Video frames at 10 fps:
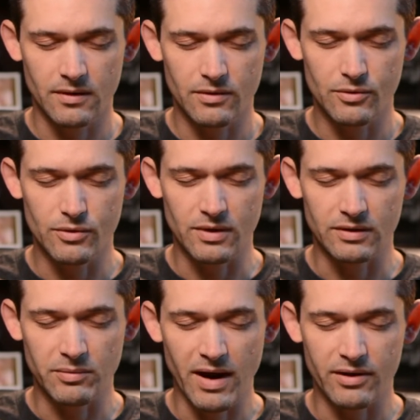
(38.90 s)
through
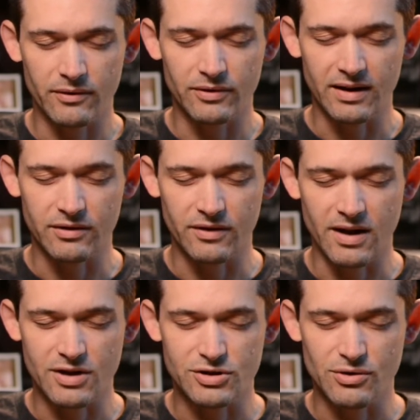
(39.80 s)
this path of
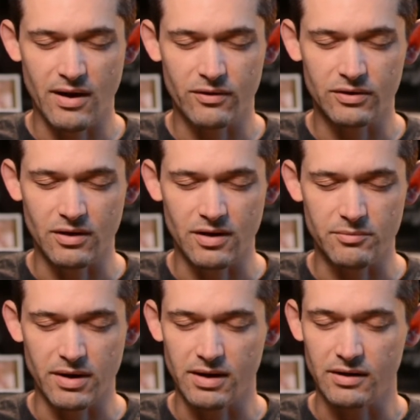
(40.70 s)
sanctification you have us
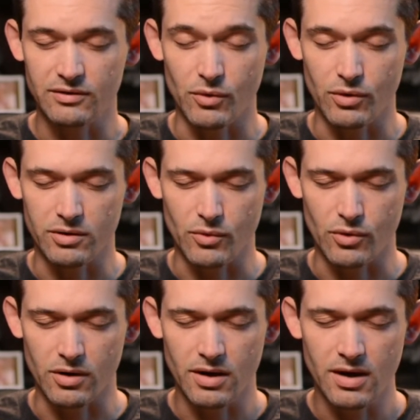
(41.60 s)
on, making us more and
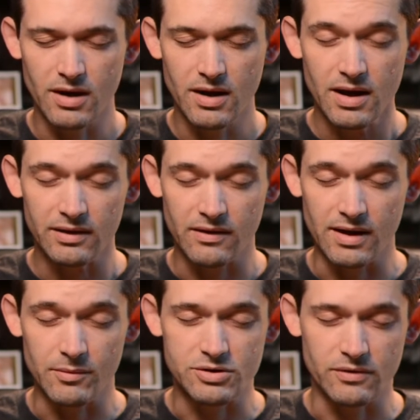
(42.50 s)
more into the
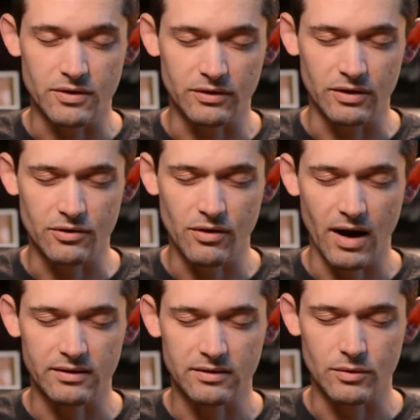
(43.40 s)
image of your Son Christ.